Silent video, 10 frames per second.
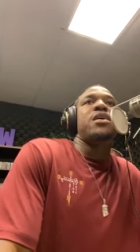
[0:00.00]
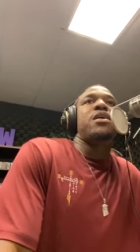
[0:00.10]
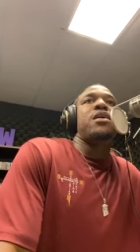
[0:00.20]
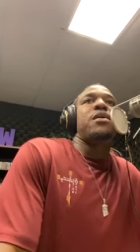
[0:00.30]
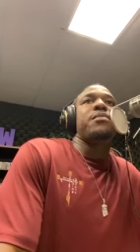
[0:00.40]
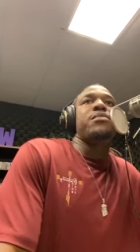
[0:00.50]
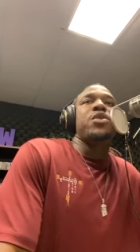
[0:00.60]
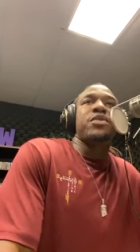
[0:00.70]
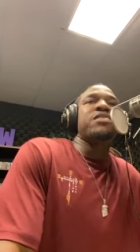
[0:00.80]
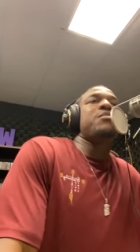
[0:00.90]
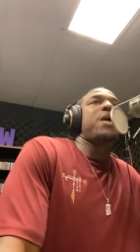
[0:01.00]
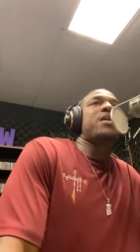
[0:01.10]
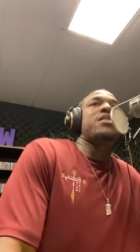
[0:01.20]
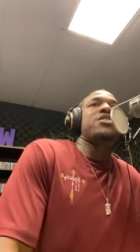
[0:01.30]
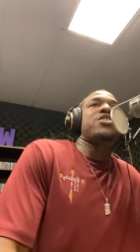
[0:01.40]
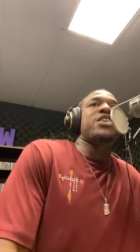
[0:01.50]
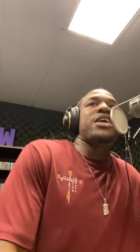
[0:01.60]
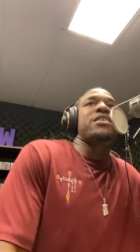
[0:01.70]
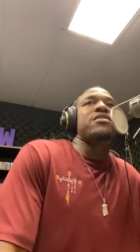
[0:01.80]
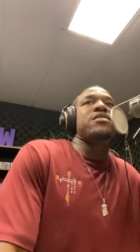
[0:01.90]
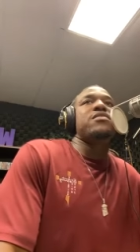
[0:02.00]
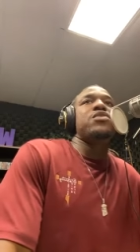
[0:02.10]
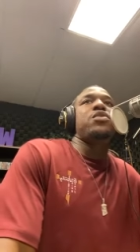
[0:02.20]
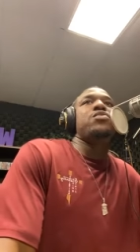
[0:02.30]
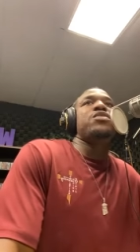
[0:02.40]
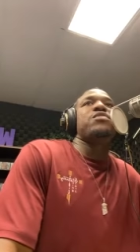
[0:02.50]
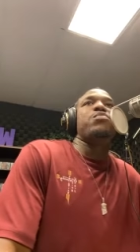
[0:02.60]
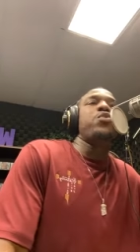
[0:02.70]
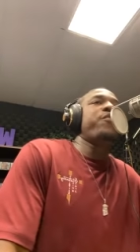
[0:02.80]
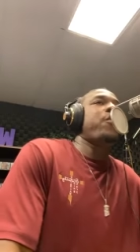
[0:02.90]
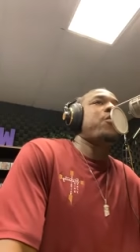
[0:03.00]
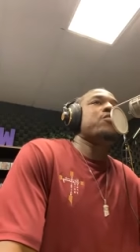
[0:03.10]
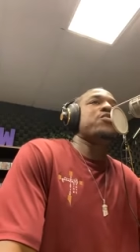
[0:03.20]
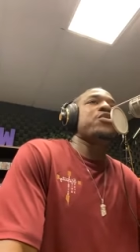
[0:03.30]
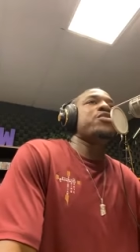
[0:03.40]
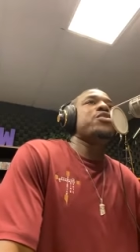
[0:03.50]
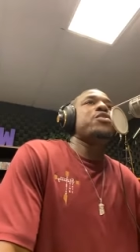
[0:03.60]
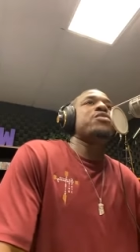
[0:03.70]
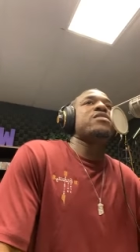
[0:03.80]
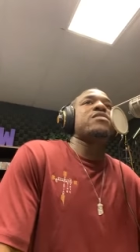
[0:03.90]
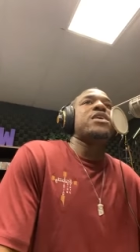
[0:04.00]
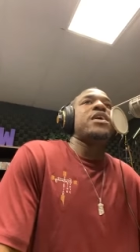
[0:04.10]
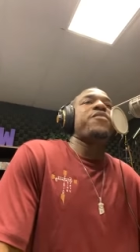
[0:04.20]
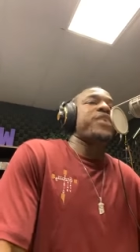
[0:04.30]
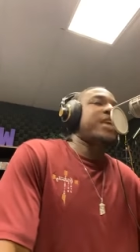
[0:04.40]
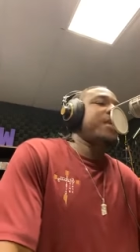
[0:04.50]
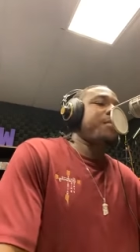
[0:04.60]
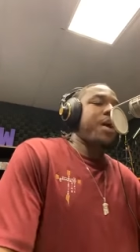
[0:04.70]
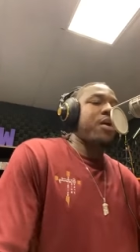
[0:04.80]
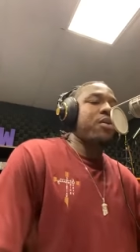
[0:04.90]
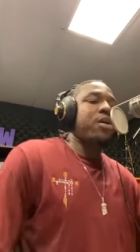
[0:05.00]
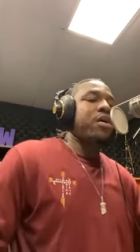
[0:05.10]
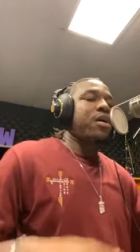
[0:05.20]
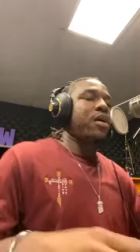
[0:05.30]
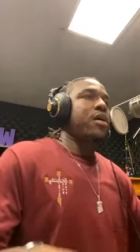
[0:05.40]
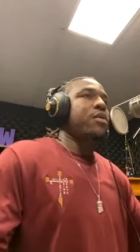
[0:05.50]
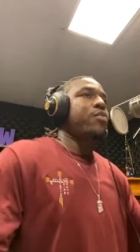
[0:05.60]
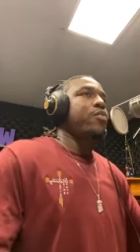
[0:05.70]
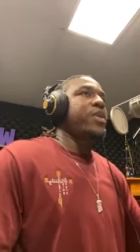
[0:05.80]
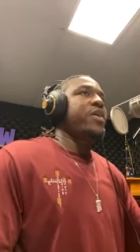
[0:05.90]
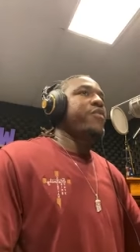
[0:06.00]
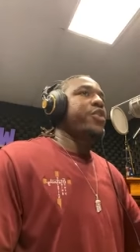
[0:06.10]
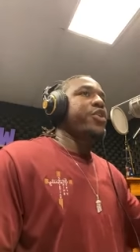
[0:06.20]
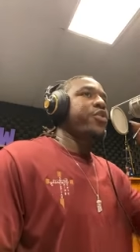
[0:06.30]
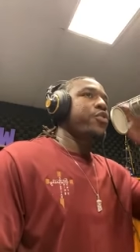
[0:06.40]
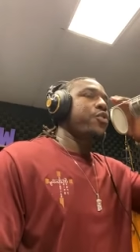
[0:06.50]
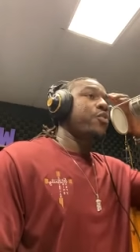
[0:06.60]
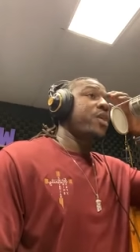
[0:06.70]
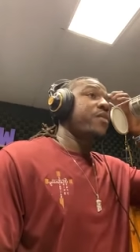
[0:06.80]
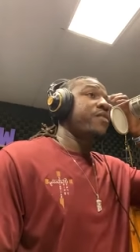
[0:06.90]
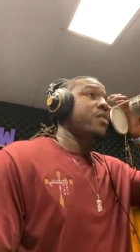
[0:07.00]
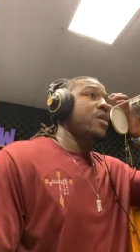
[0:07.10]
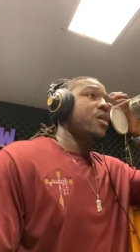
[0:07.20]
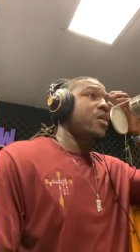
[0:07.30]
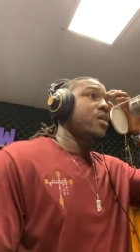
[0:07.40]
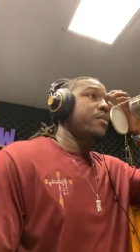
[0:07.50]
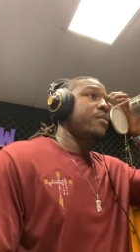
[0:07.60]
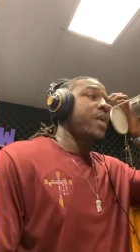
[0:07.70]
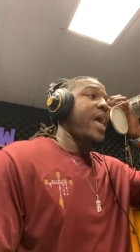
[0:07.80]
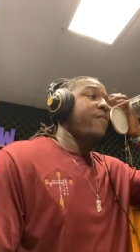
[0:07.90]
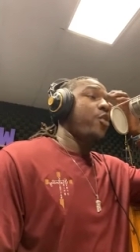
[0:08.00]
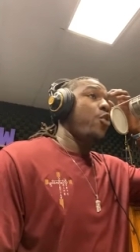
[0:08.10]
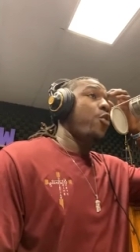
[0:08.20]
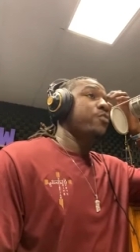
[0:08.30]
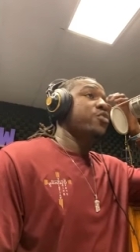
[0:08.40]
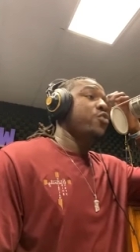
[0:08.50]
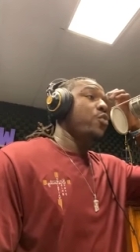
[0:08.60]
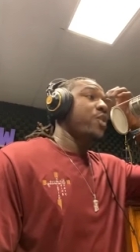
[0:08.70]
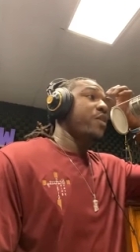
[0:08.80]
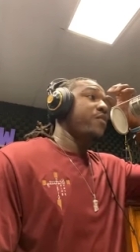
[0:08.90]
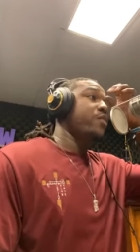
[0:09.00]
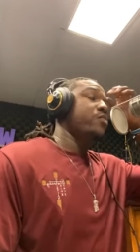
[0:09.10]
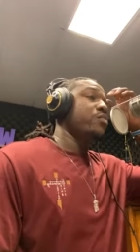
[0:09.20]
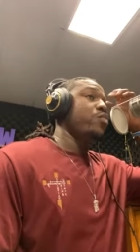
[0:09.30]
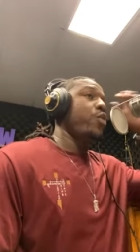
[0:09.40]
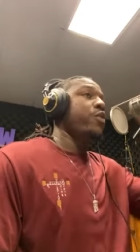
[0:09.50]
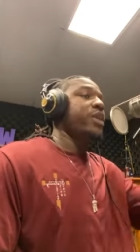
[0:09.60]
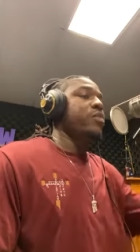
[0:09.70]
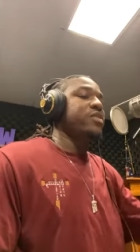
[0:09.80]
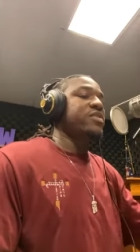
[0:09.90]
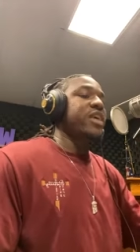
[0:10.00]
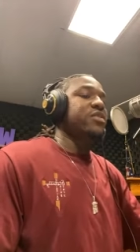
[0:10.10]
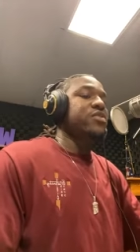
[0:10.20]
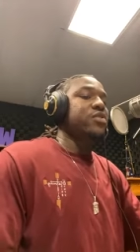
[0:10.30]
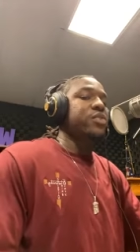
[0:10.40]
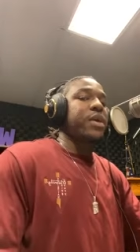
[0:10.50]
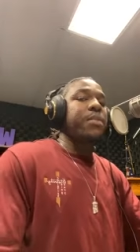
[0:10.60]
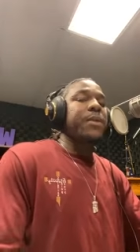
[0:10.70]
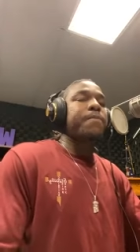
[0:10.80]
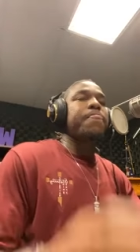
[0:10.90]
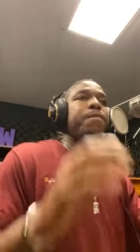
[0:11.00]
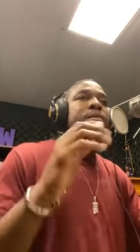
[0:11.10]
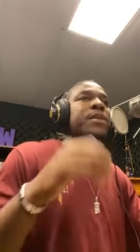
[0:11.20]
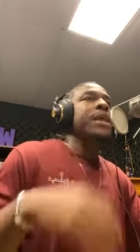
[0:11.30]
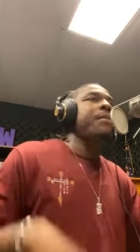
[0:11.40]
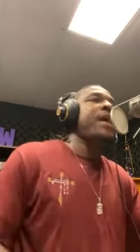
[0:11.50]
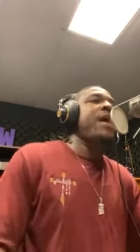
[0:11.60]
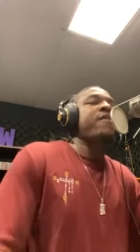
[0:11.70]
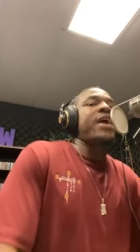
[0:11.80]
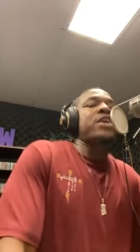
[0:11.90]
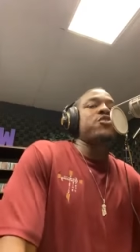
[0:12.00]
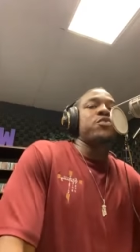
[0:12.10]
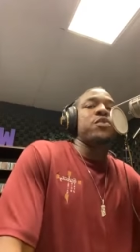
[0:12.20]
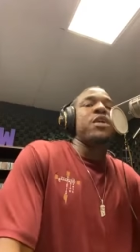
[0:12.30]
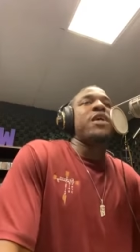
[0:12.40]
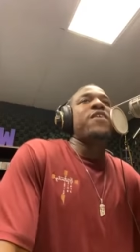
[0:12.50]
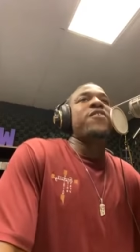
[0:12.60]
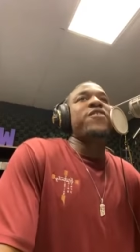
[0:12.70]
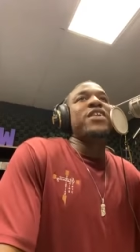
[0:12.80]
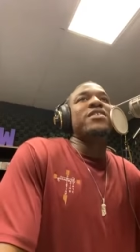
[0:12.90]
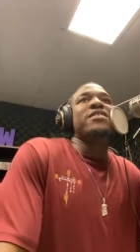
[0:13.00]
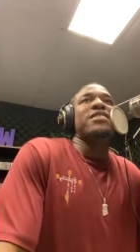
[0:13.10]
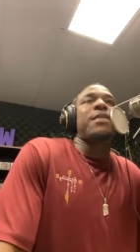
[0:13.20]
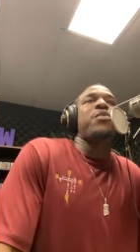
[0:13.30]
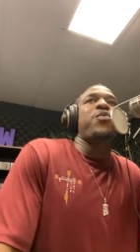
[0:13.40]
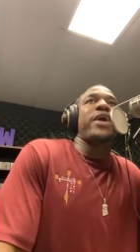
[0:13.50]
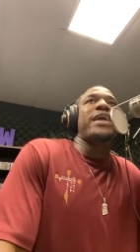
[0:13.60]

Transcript: um, you know, give somebody another chance. Just, you know, just move on. Turn, you know, just forget about uh, whatever occurred or whatever uh, have harmed you or whatever word that was said to you that that may have had you feel a type of way